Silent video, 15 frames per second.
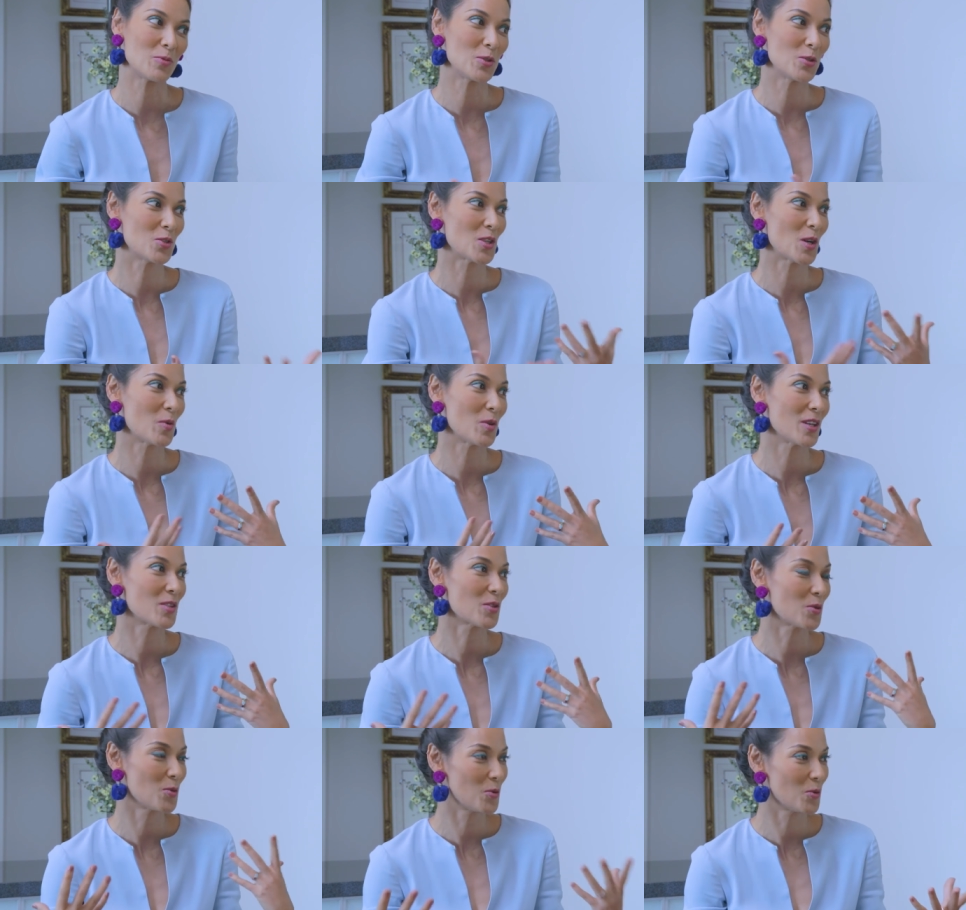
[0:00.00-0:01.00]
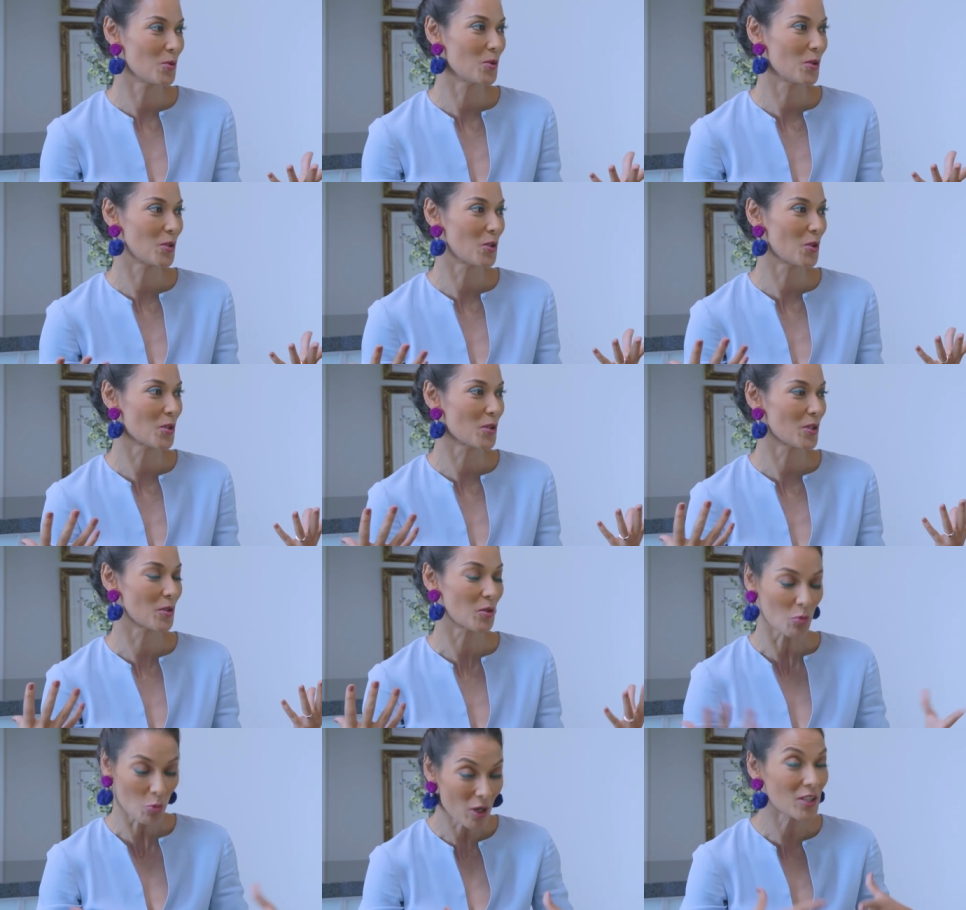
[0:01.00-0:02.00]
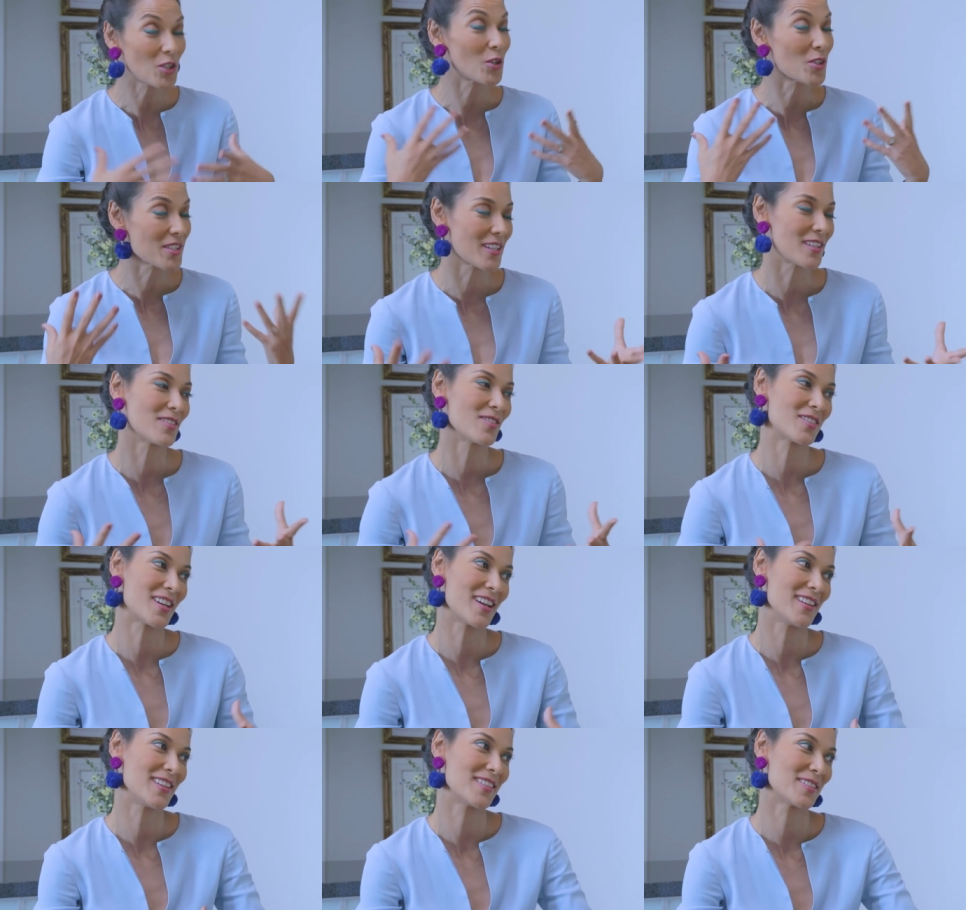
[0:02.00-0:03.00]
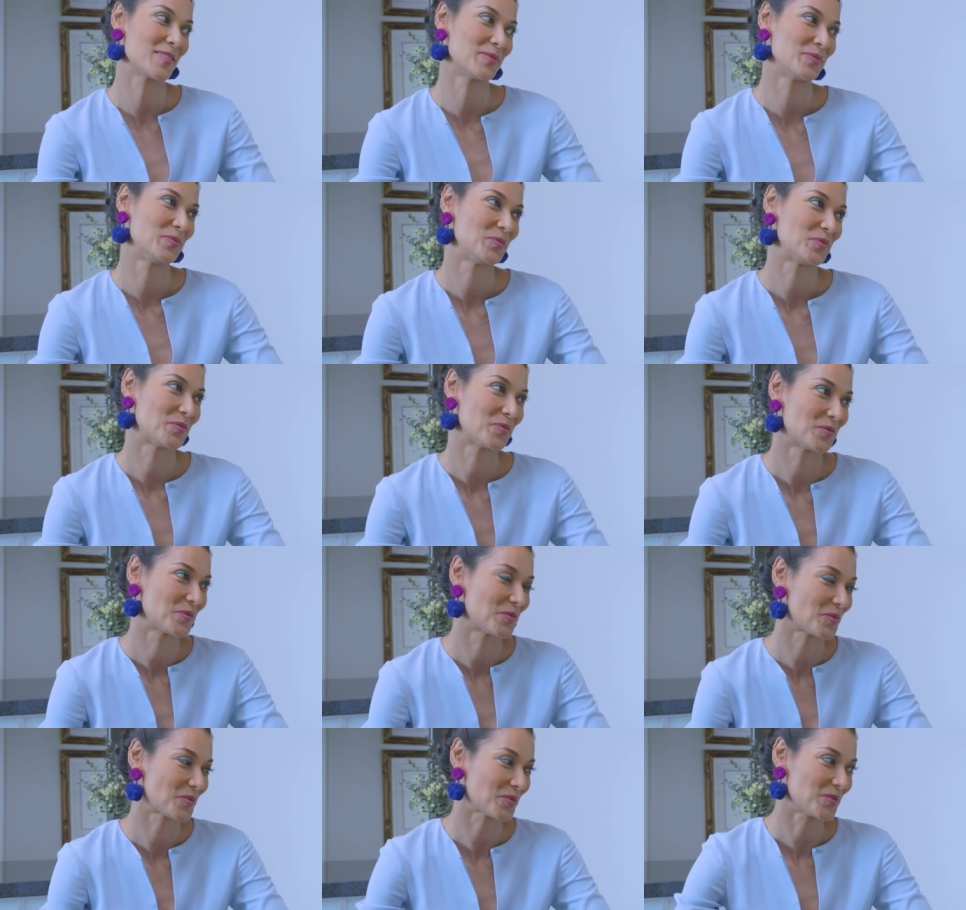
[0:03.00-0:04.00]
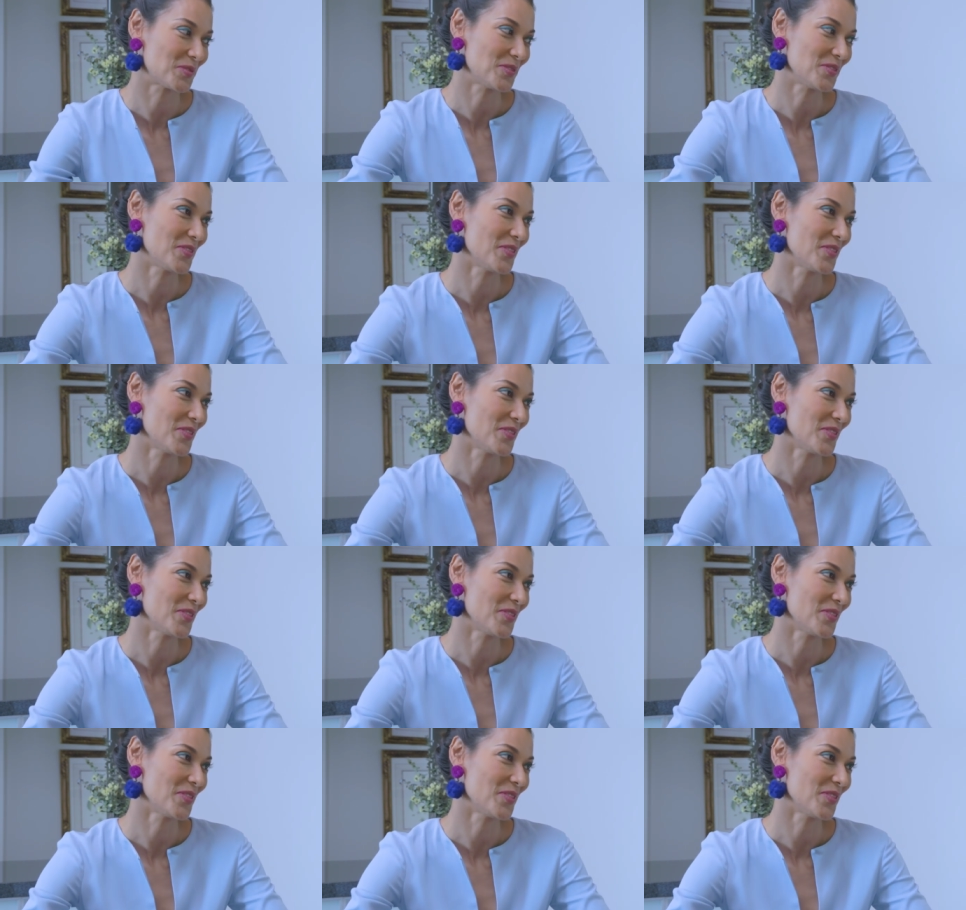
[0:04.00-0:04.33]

Will you share with us who your what your sense of style is? I guess